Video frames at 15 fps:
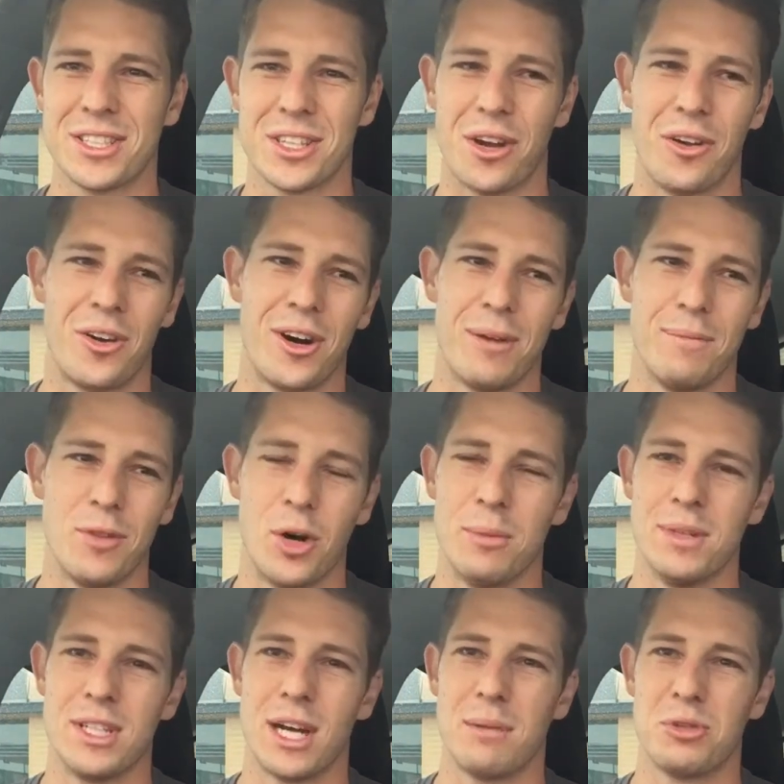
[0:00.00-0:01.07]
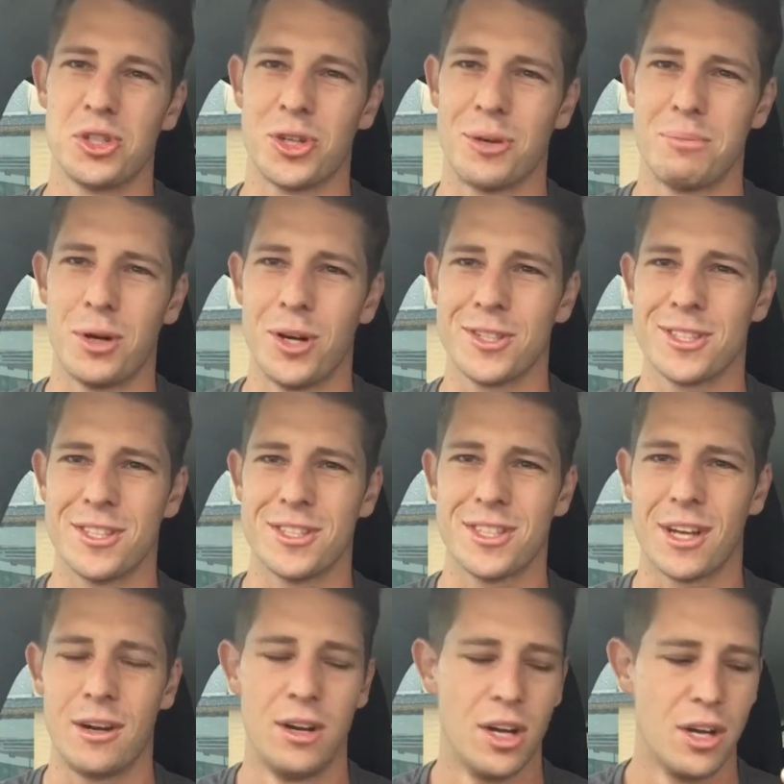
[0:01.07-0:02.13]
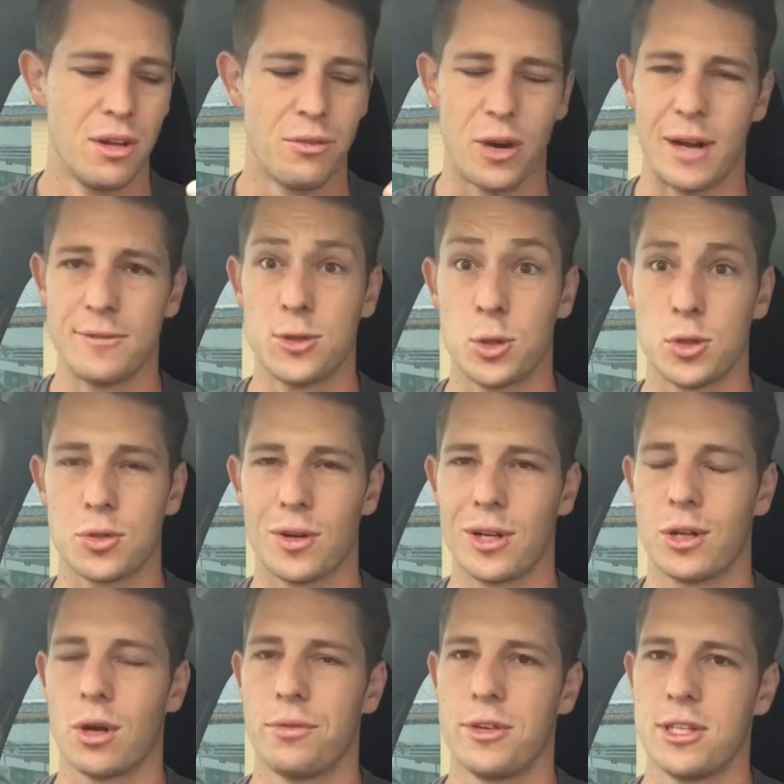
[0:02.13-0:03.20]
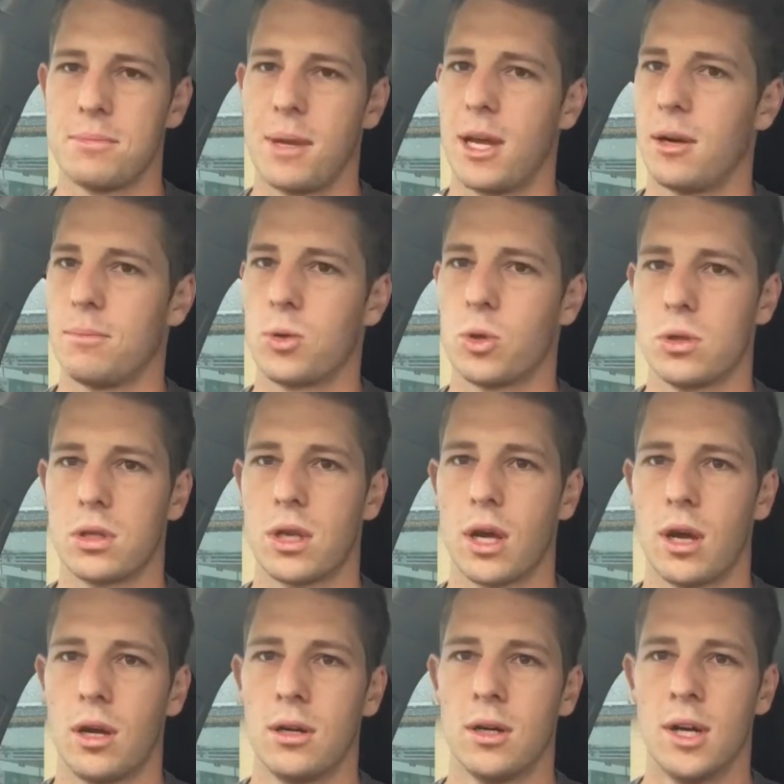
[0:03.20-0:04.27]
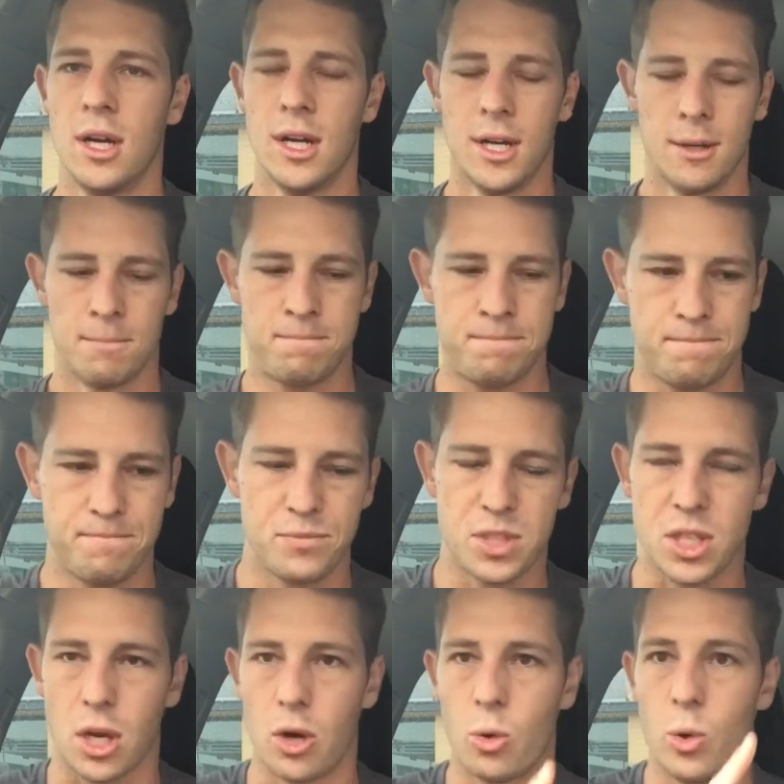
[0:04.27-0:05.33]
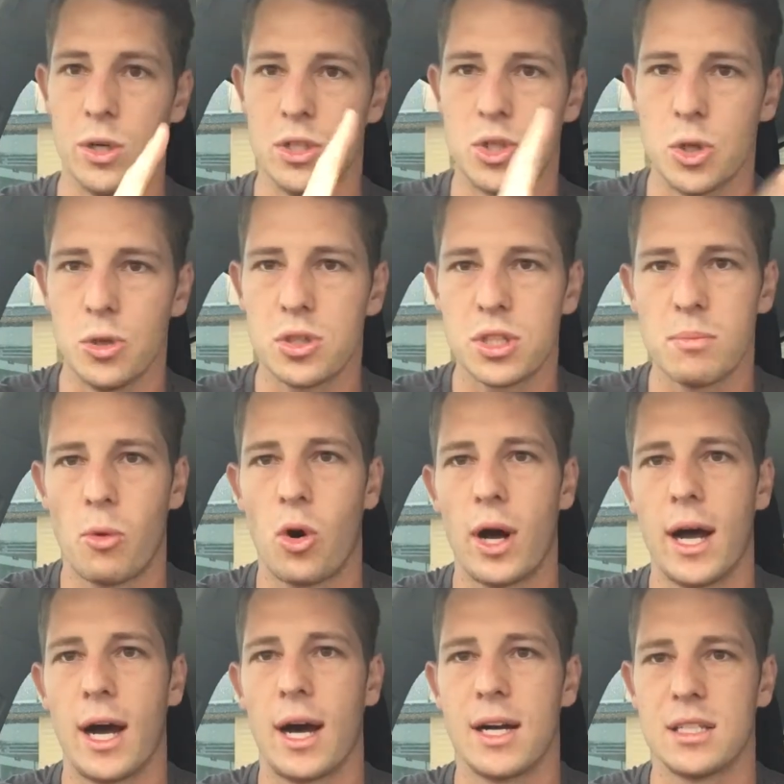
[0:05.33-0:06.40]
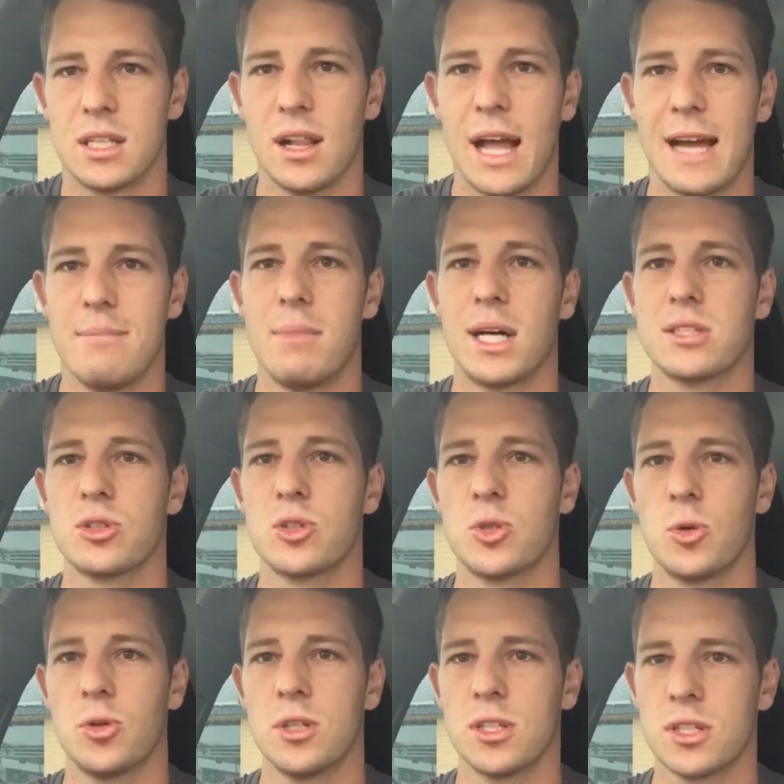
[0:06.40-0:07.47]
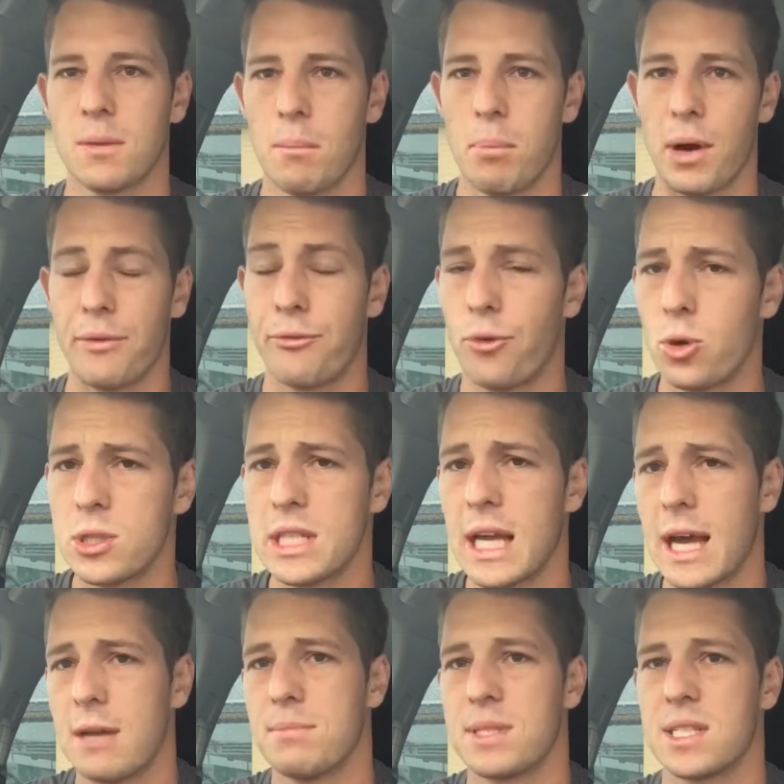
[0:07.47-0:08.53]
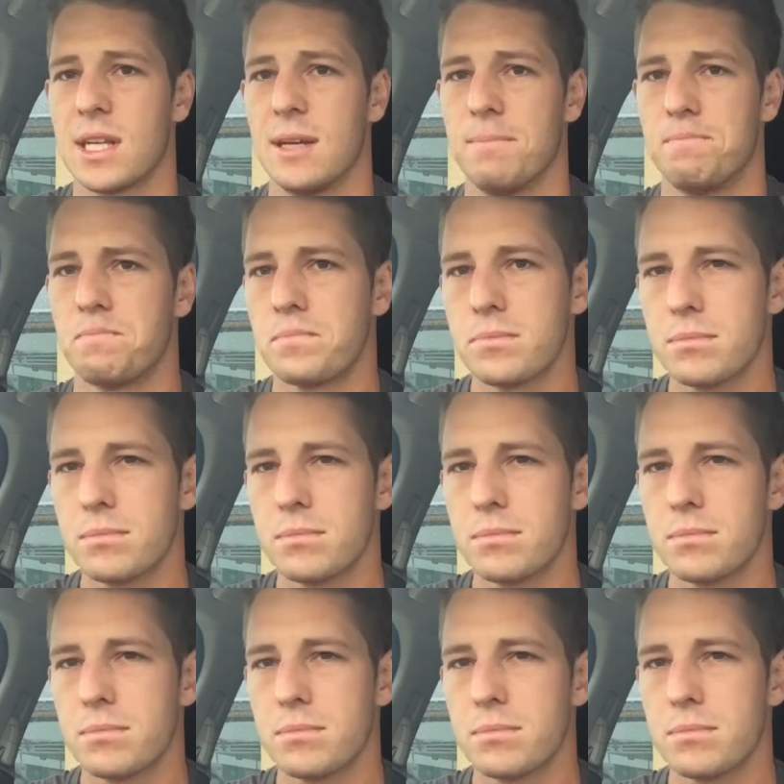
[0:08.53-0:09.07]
So I'm a double shot person, so if I have 2 or 3 coffees, man, I'm good to go. It's going to reduce my delayed muscle soreness by 48%.